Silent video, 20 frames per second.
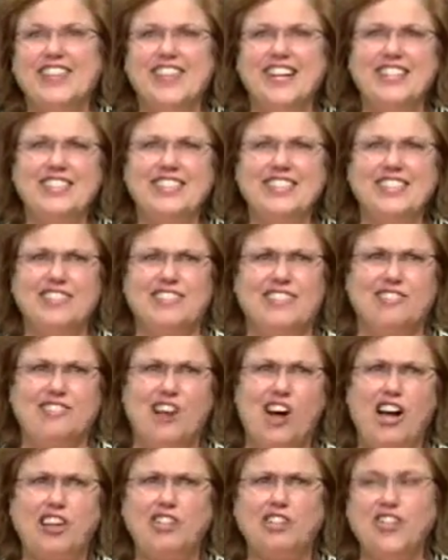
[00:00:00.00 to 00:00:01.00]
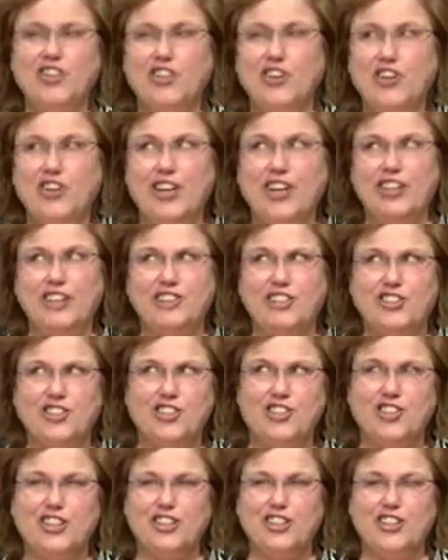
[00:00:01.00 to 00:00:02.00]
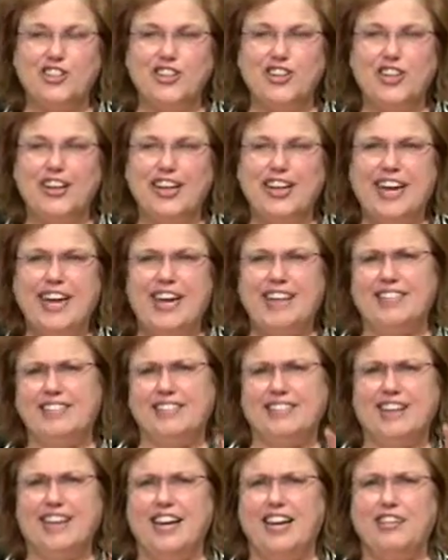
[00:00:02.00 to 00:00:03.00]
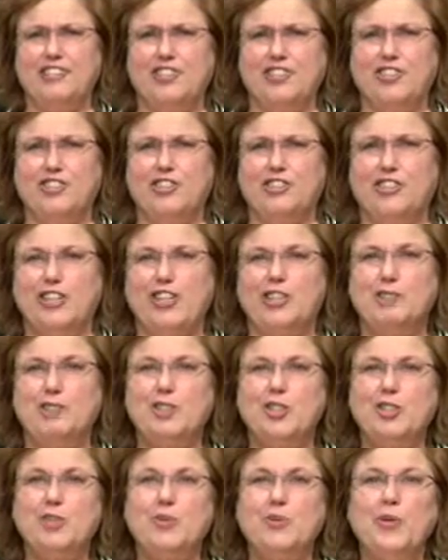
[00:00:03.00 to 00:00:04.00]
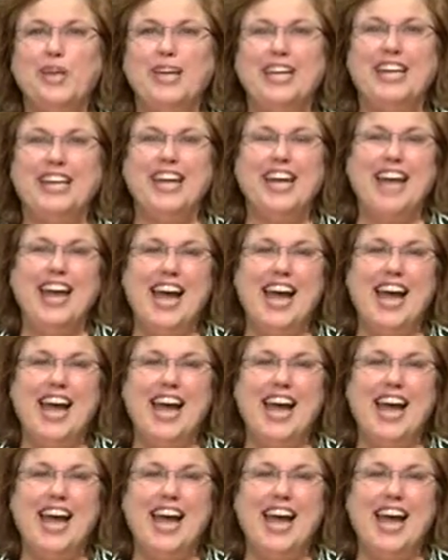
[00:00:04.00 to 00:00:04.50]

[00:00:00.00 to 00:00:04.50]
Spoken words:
That's the long story, the short story, and kind of a story in between.